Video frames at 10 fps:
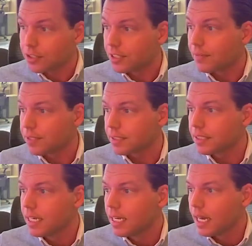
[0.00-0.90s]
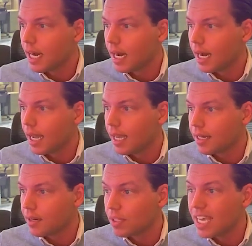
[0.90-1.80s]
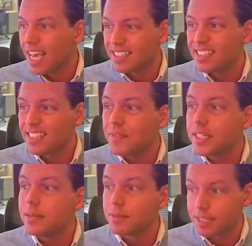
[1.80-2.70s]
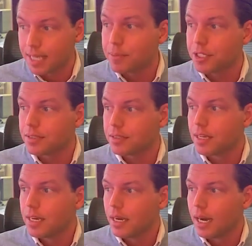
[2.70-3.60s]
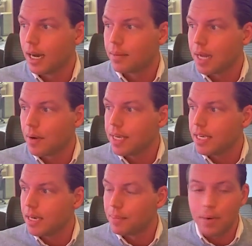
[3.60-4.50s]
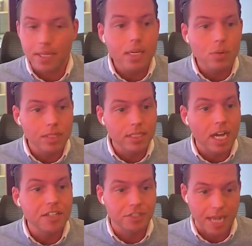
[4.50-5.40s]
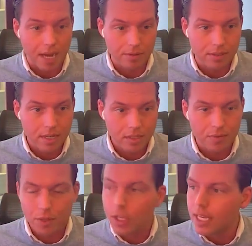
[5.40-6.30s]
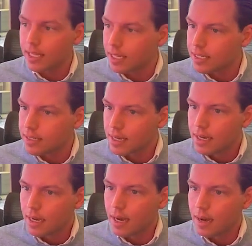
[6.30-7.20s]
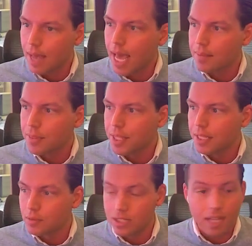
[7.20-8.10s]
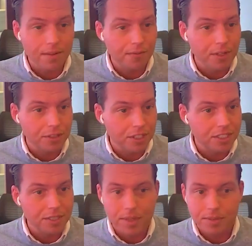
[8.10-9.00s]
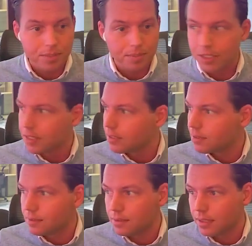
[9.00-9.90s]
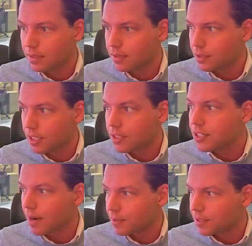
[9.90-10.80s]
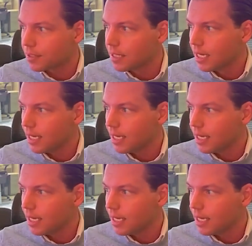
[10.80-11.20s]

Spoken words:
Jefferson, and only had 70 receptions. Now he about equaled in touchdowns. So if you look at this, Adam Thielen was on the field just about as much as Justin Jefferson.